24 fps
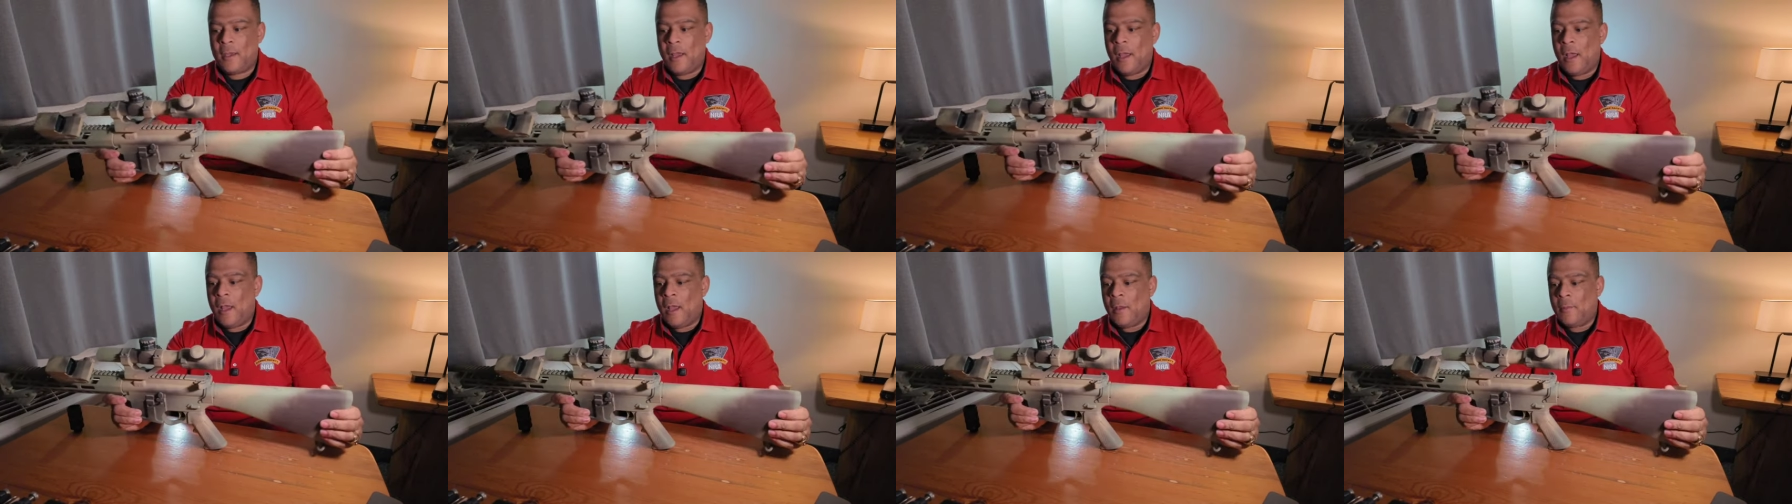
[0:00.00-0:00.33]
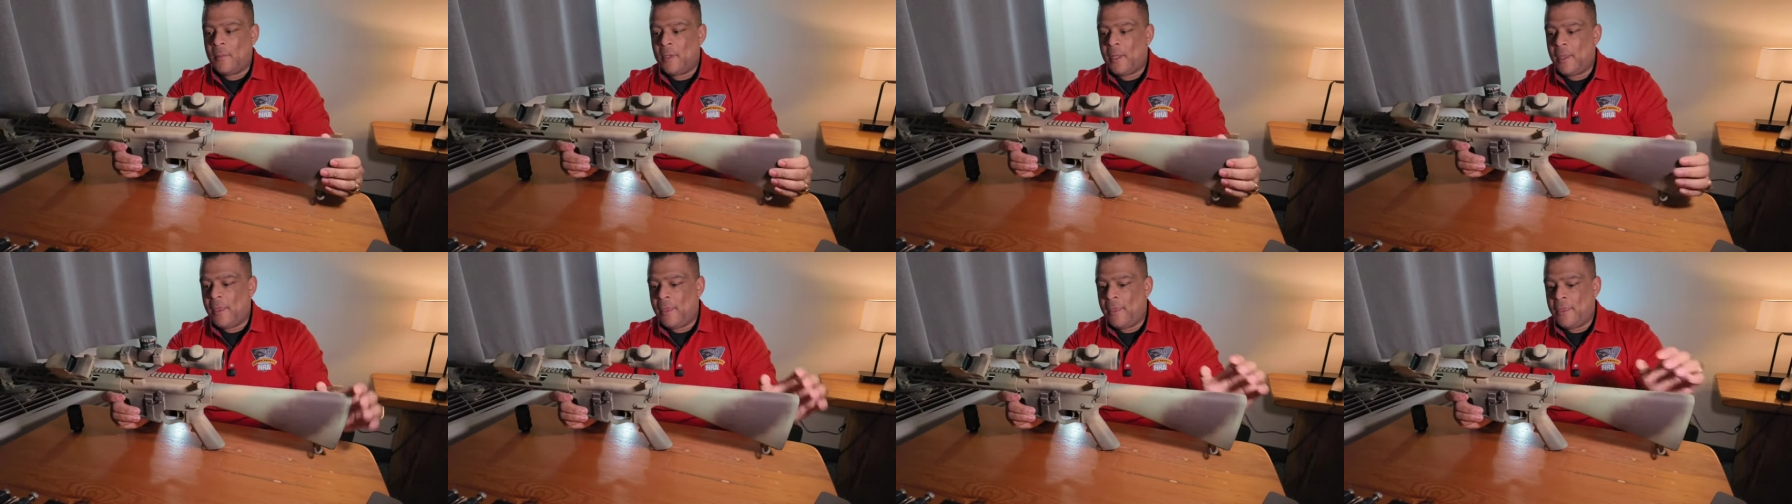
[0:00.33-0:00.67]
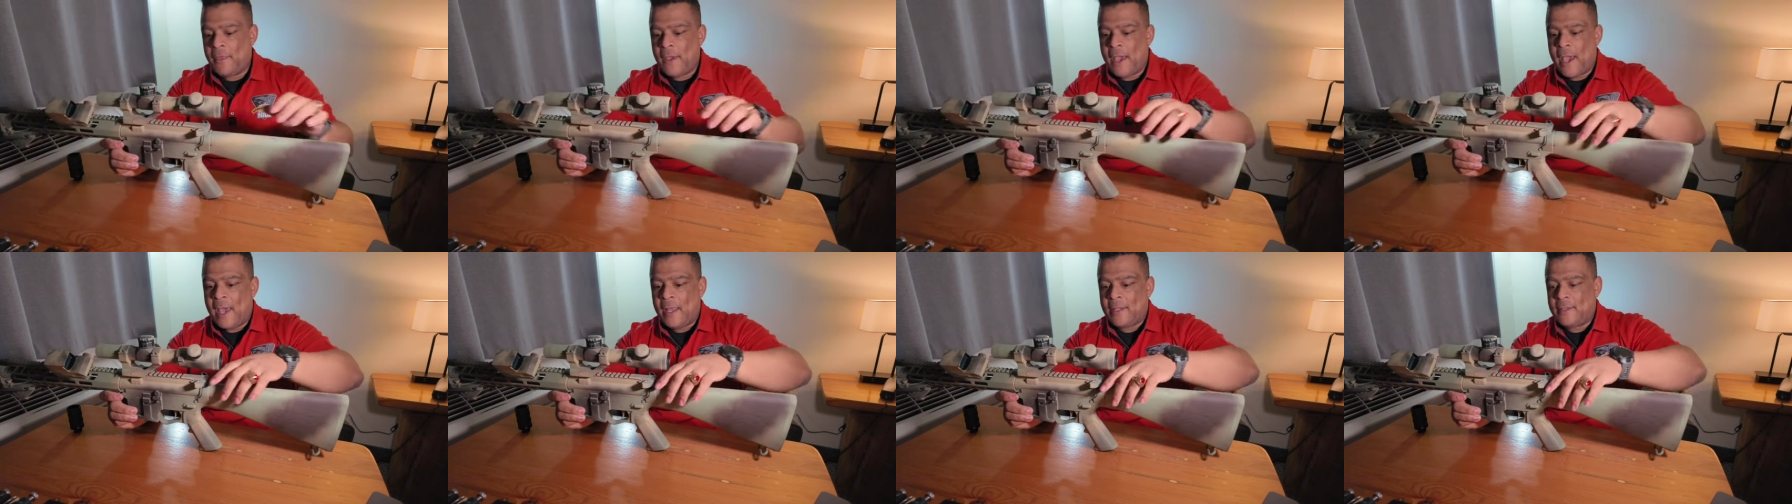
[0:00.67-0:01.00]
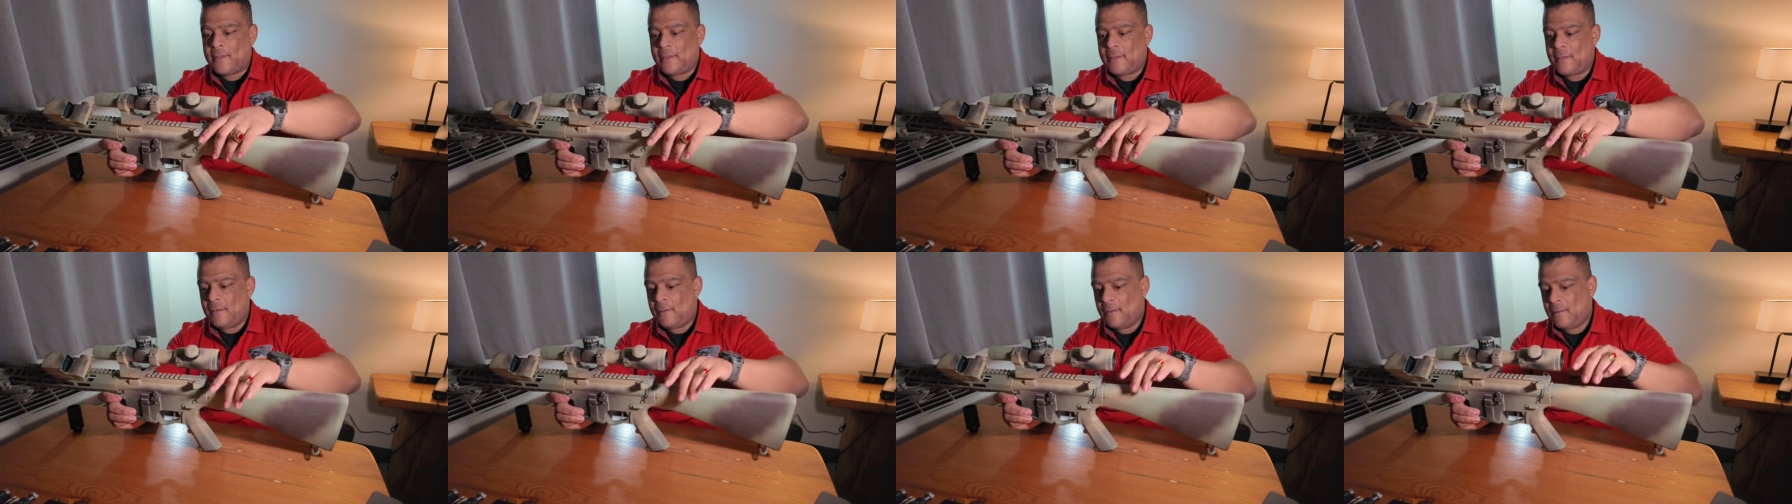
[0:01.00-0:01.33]

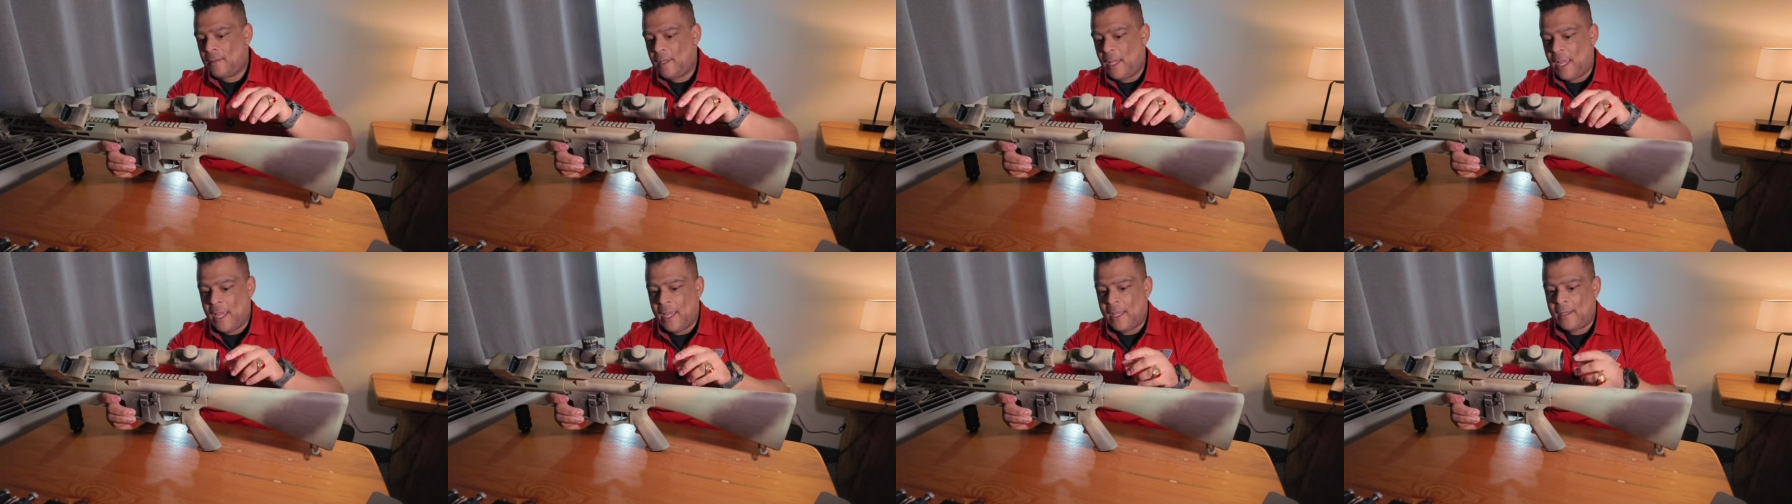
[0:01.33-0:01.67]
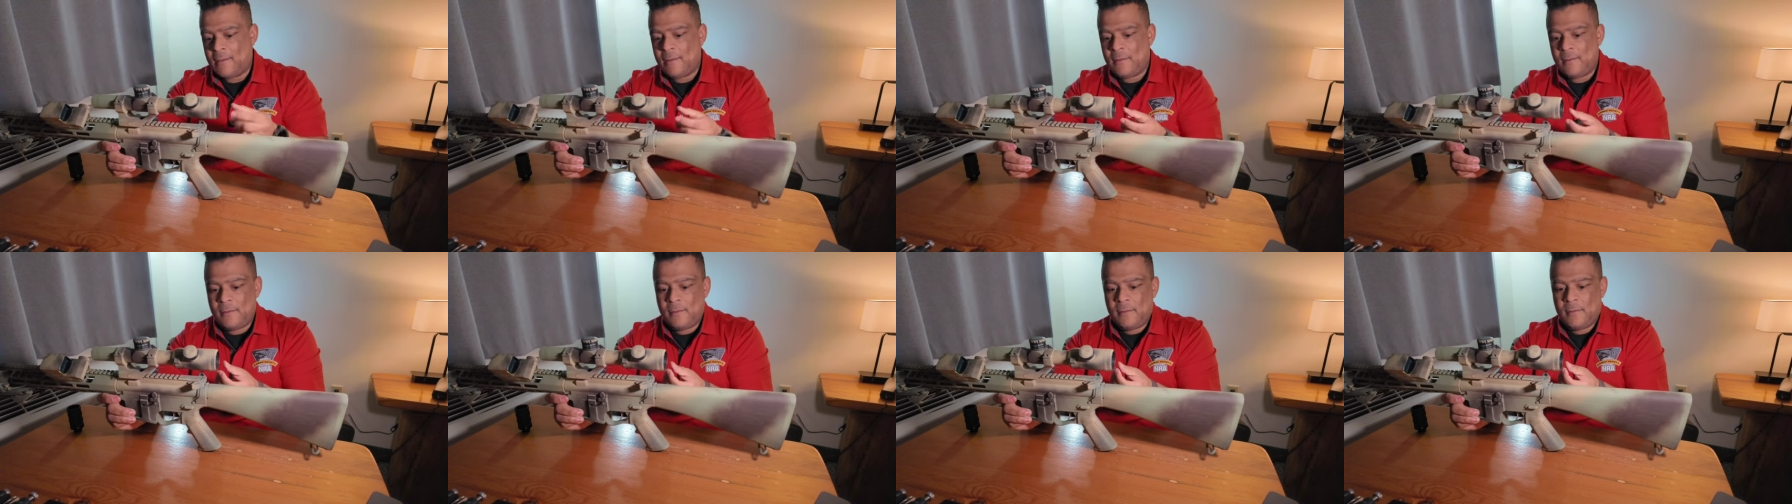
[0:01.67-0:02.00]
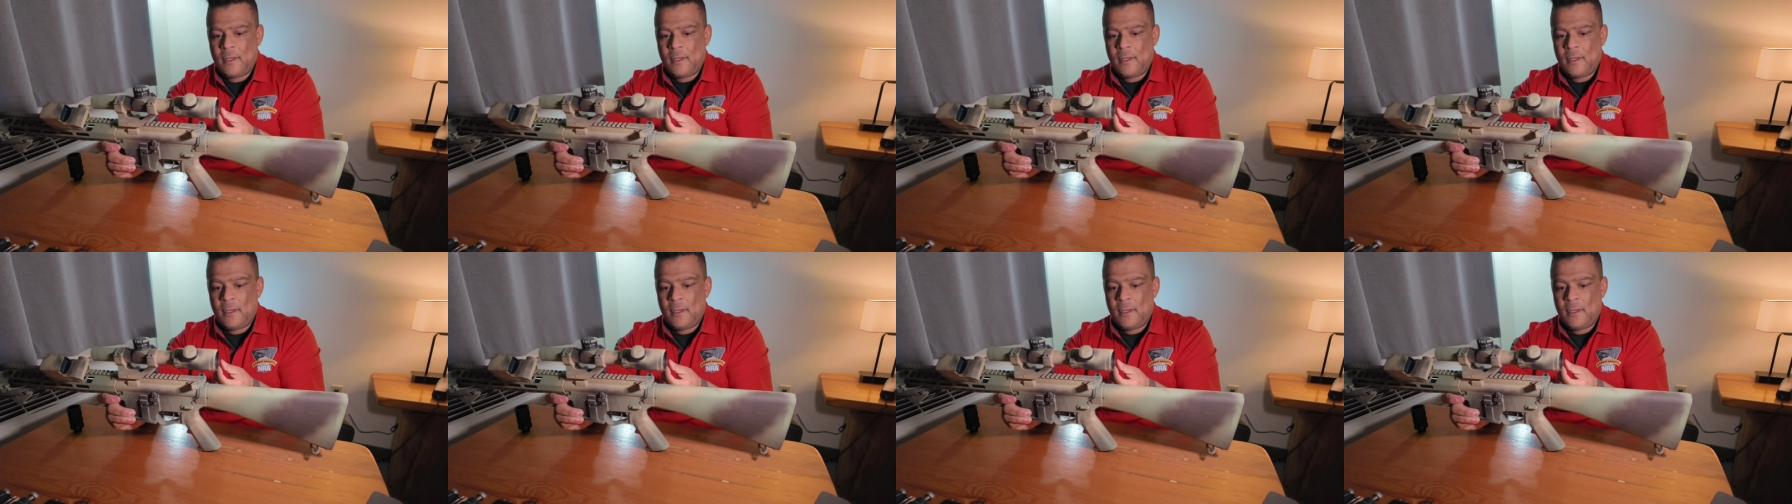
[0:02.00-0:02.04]
that it